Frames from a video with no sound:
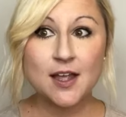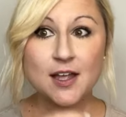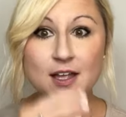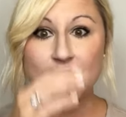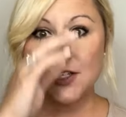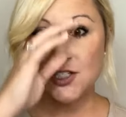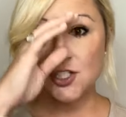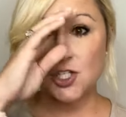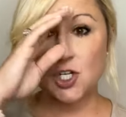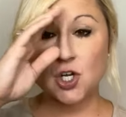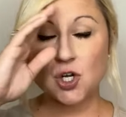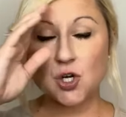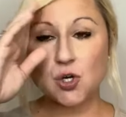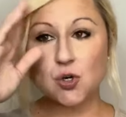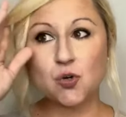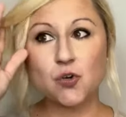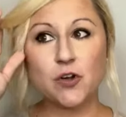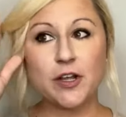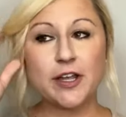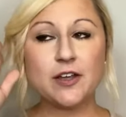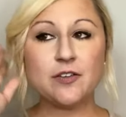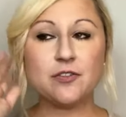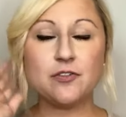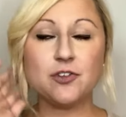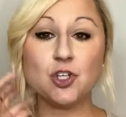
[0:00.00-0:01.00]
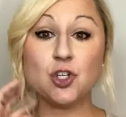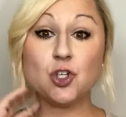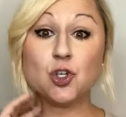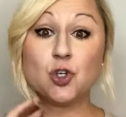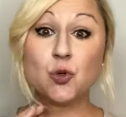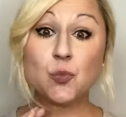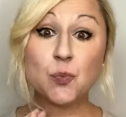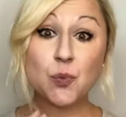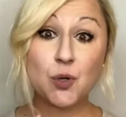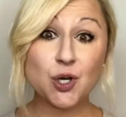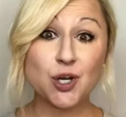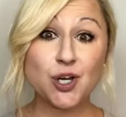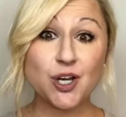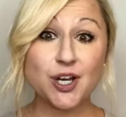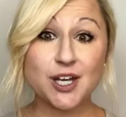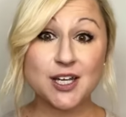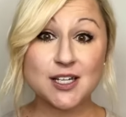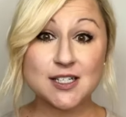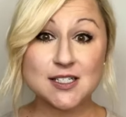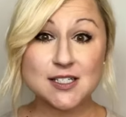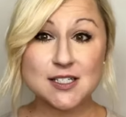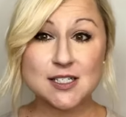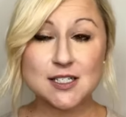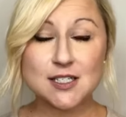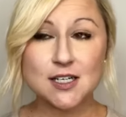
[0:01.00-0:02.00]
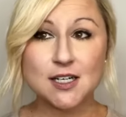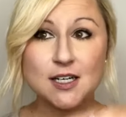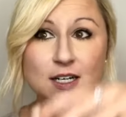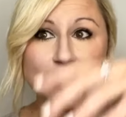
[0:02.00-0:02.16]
So if you put,